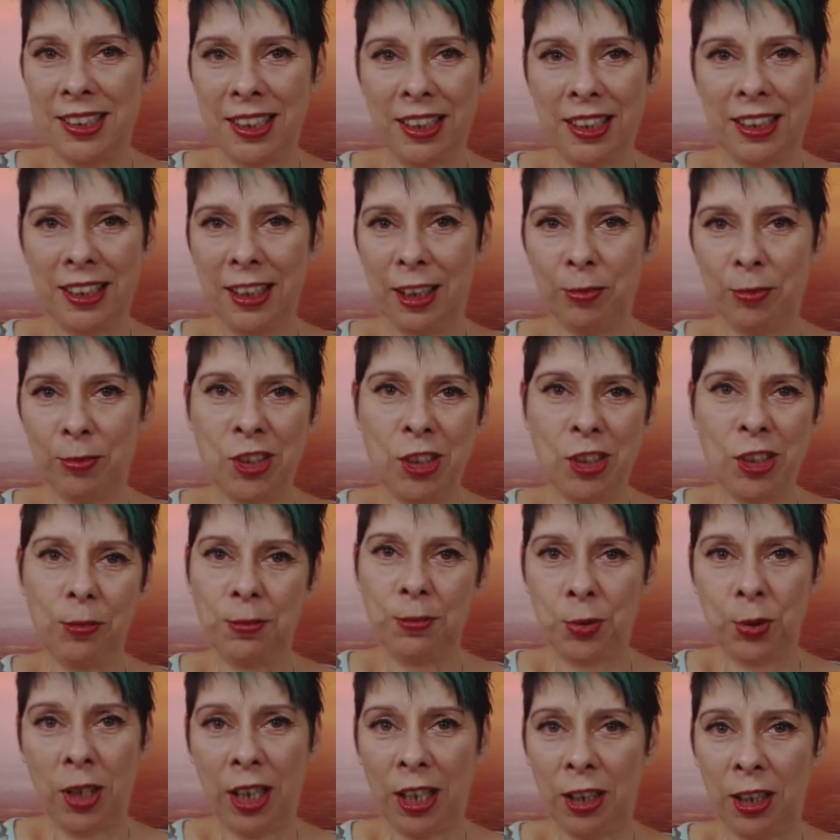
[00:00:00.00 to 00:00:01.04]
and I'm so
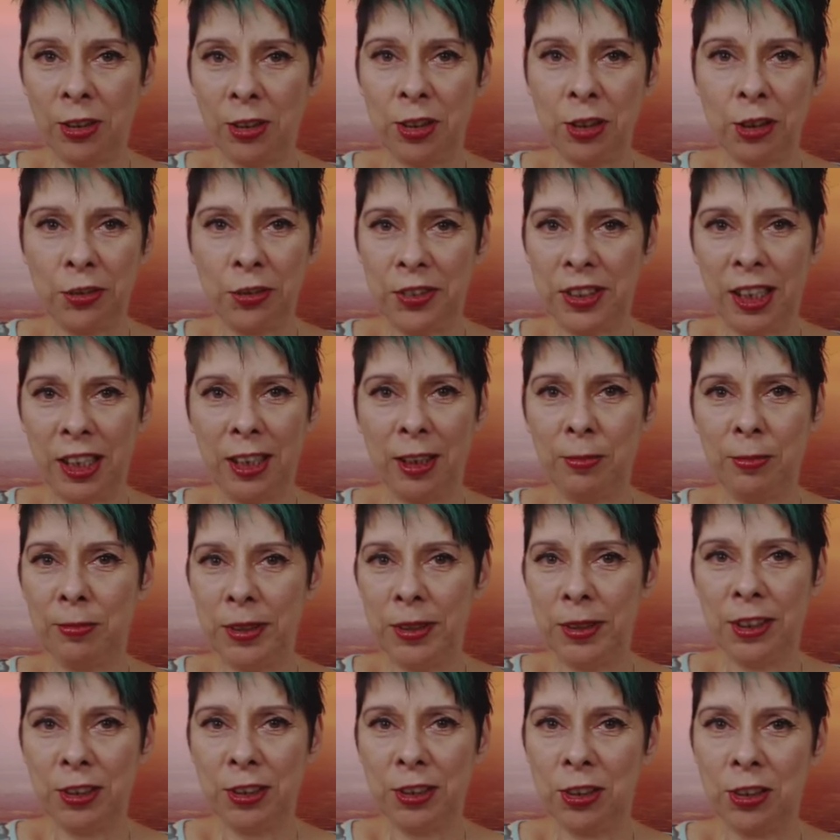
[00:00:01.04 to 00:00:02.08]
proud of them,
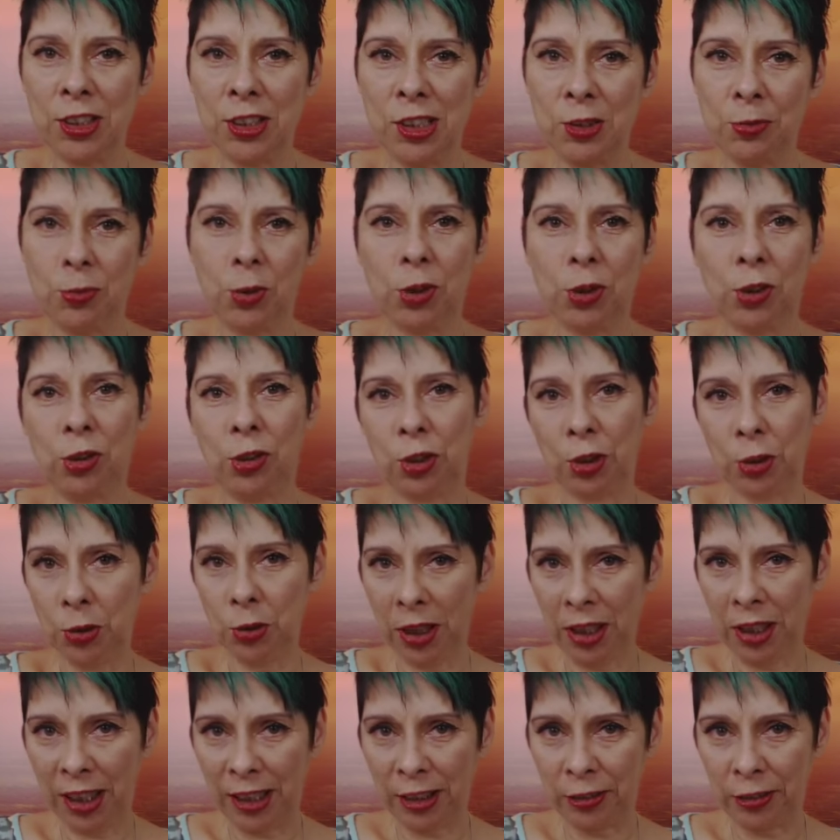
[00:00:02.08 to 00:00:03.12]
because would you
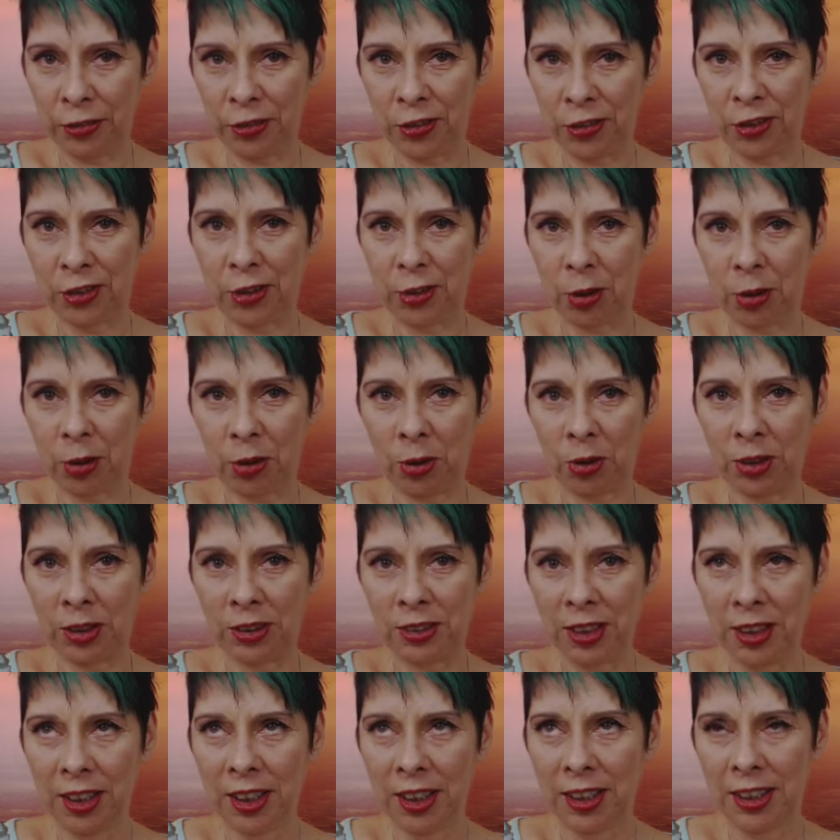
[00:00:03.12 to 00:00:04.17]
have thought,